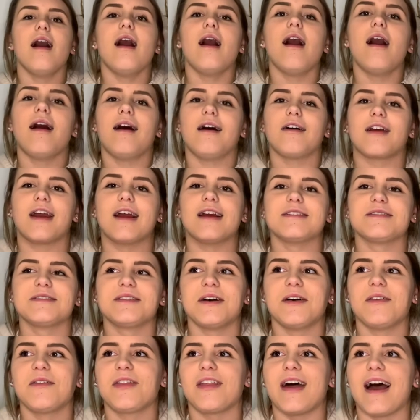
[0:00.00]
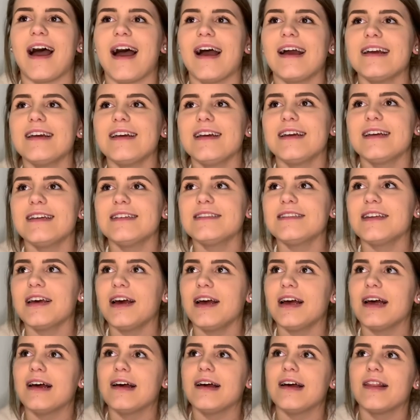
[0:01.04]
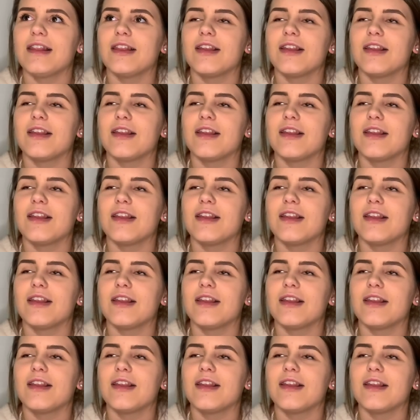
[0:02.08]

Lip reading: All right, so that is a